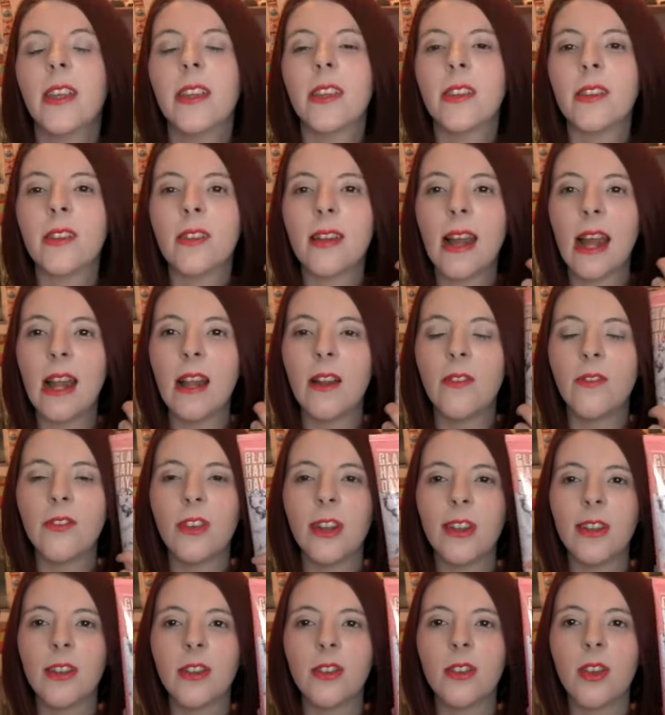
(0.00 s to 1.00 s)
this kind of
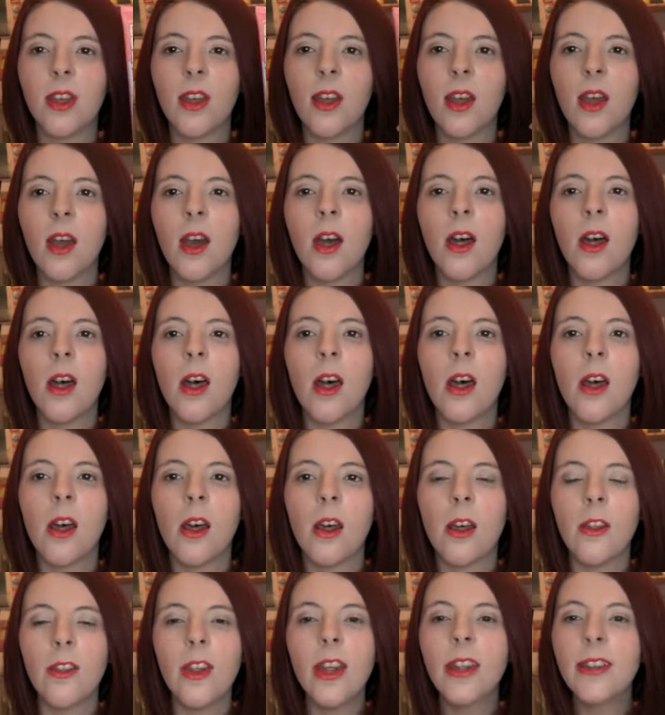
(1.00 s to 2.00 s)
just,
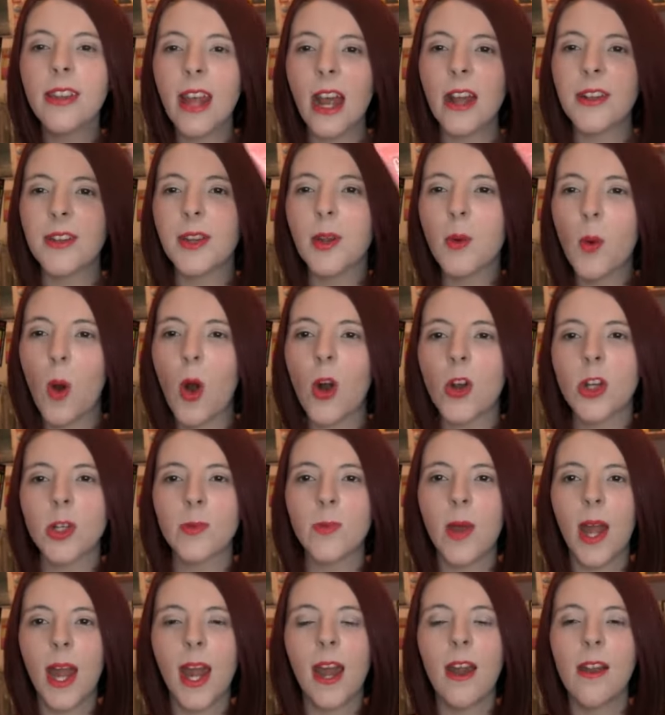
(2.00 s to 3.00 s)
this actually
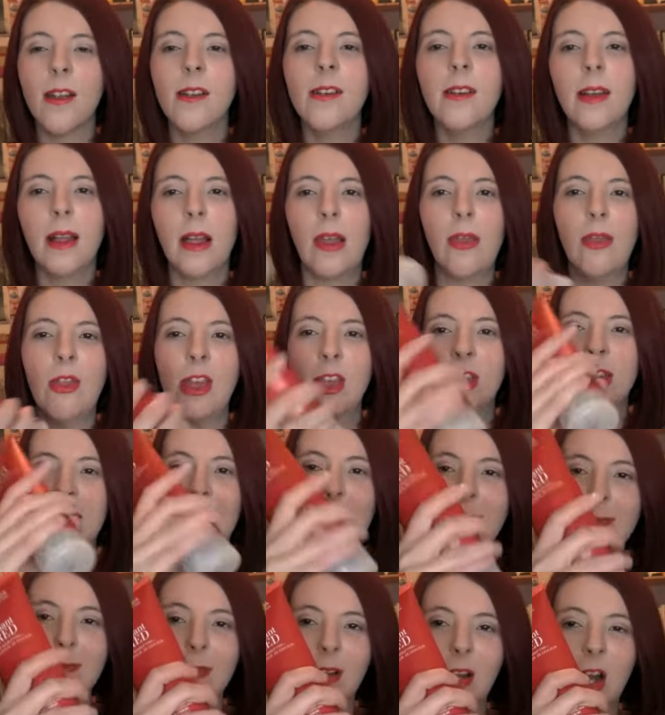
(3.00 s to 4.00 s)
washes my hair, this
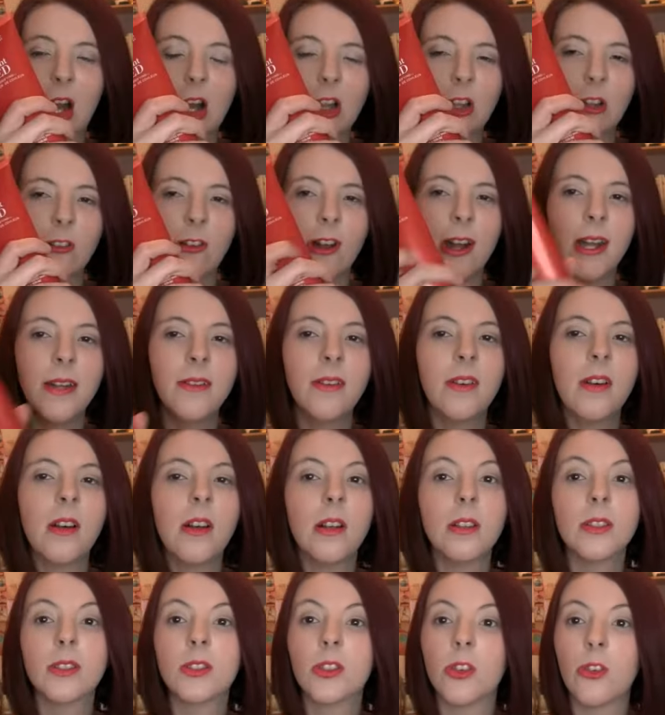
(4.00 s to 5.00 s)
keeps my colour in.
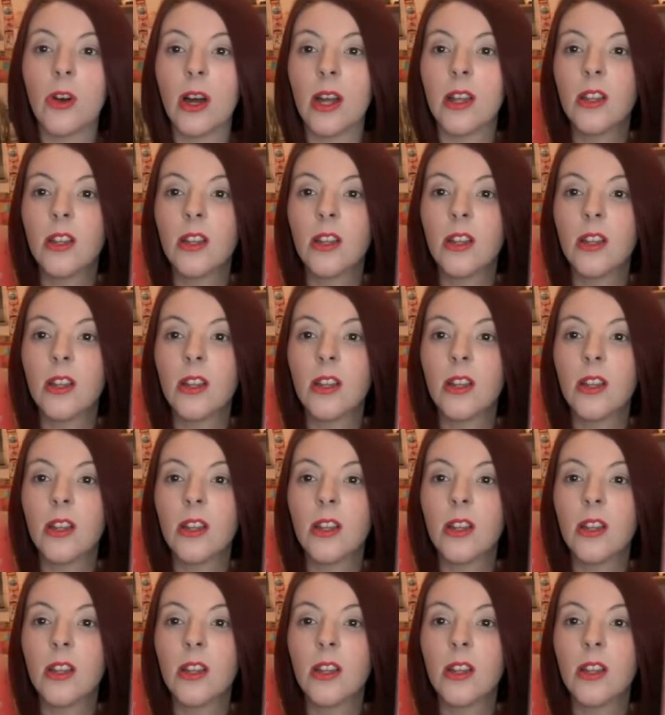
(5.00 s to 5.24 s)
So